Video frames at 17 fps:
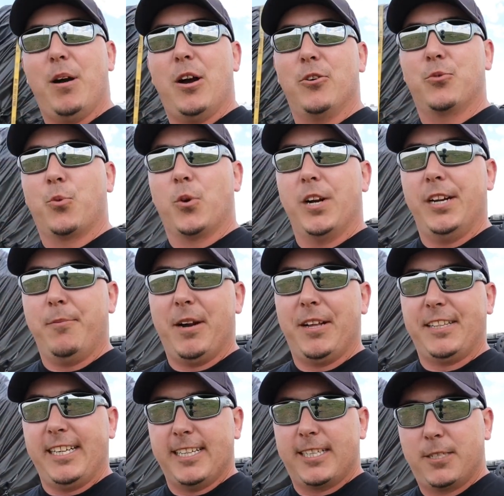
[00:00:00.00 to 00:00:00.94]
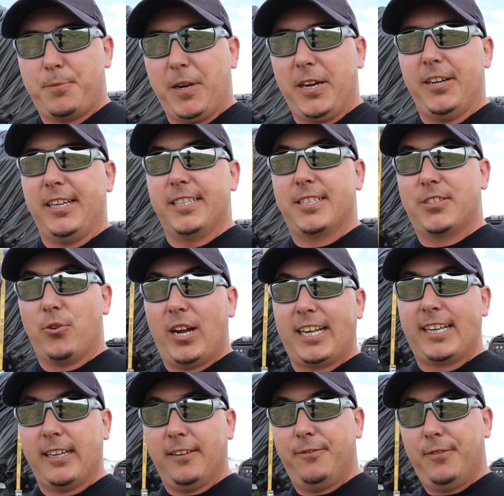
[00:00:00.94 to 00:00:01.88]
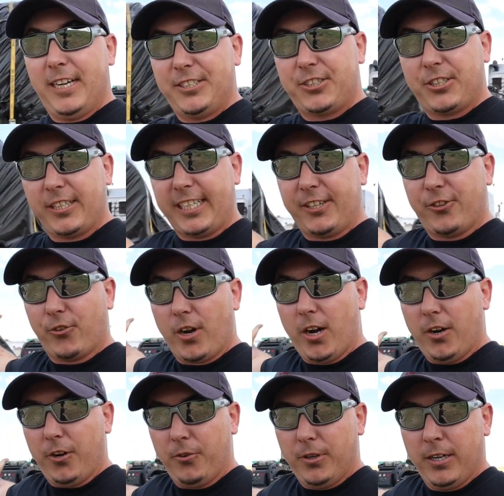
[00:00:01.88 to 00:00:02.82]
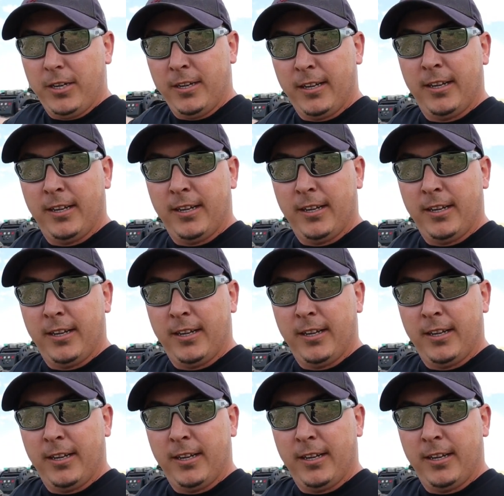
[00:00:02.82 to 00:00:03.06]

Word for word: I was worried about the experience so I could eventually grow